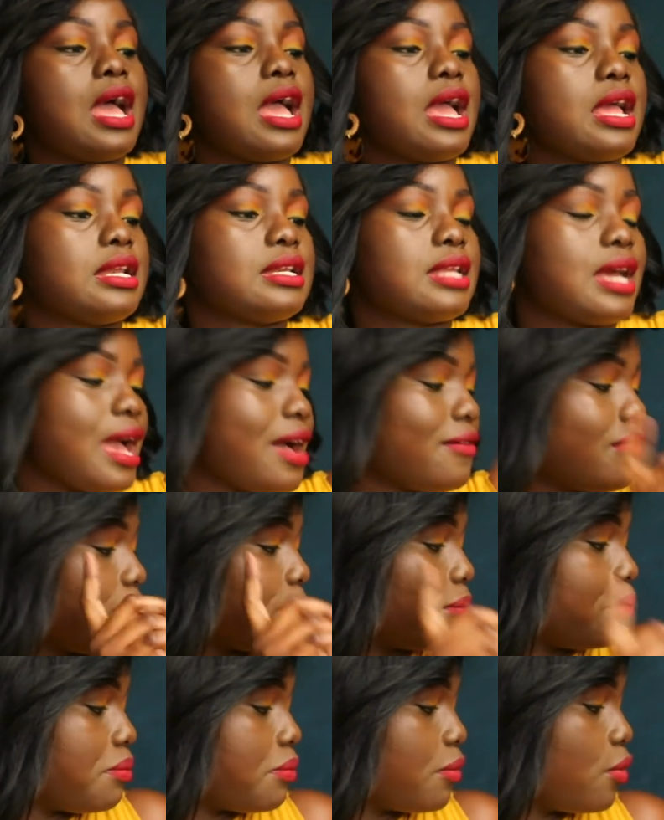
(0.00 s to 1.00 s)
and I have
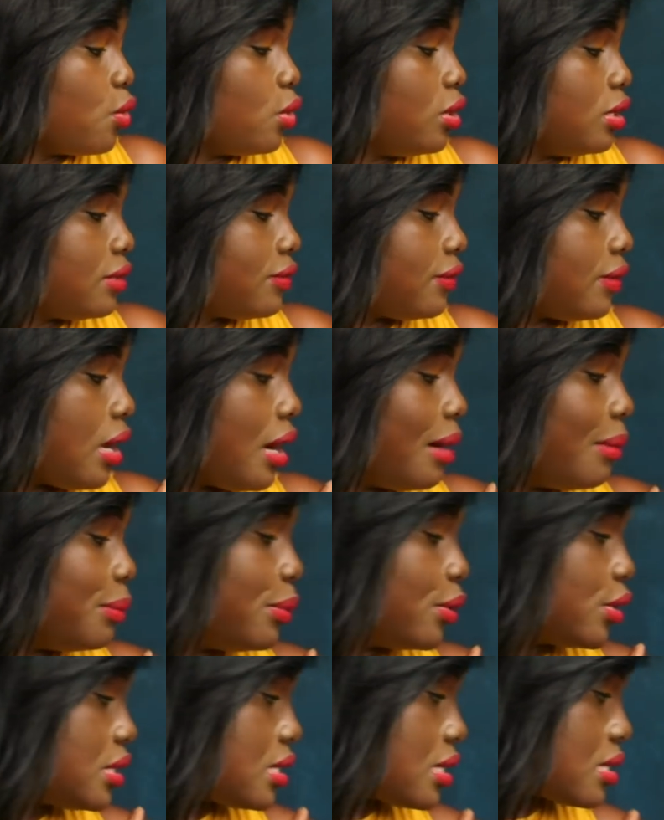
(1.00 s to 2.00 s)
a gold
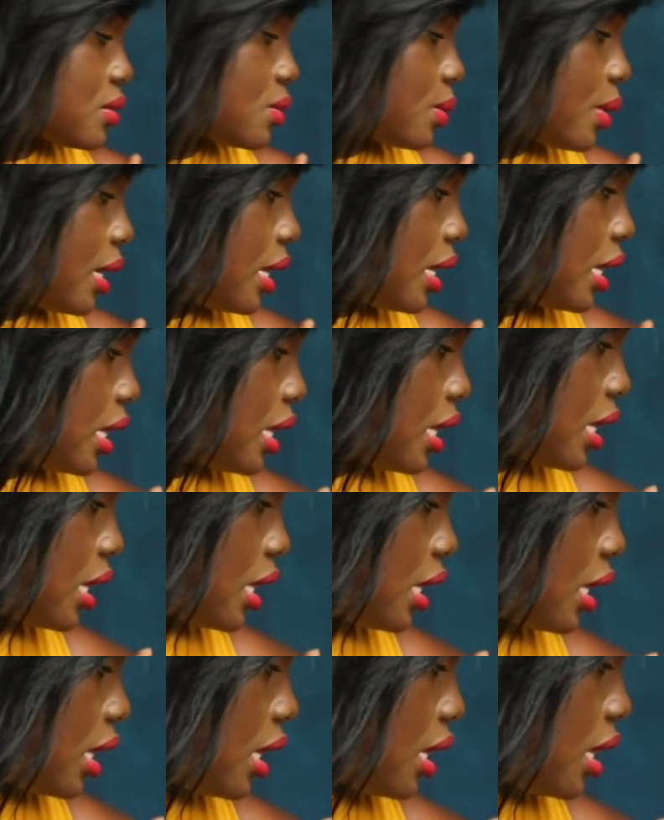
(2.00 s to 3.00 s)
flower pot as well
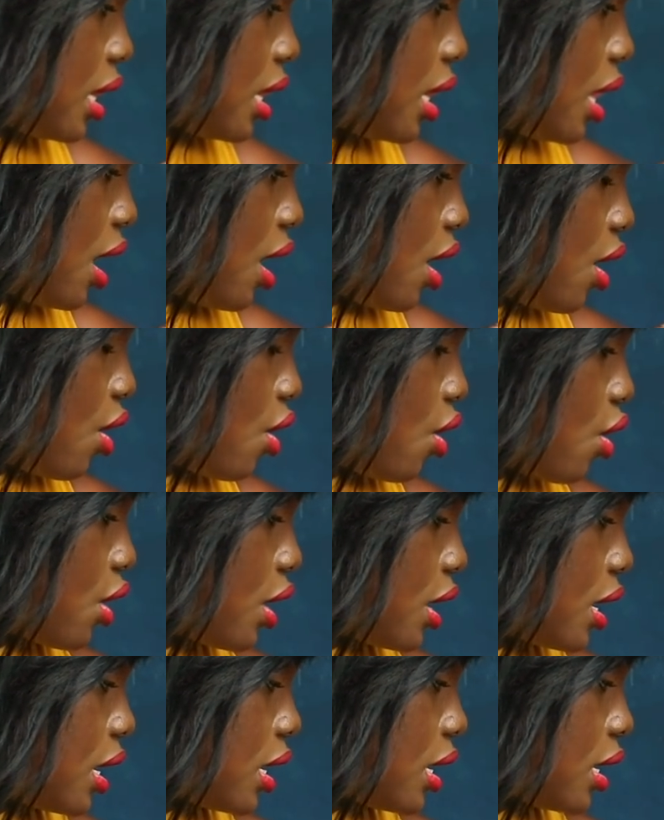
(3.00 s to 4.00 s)

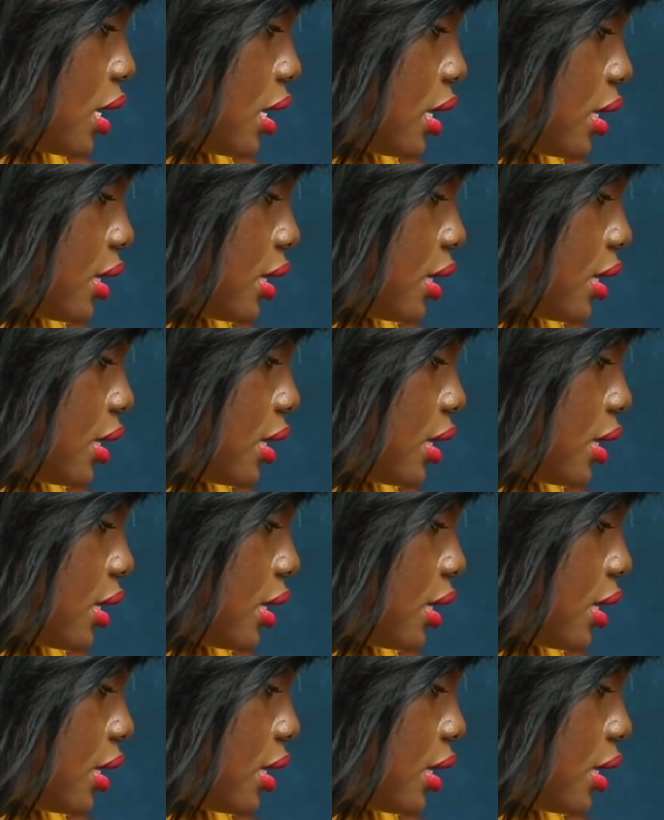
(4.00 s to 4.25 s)
on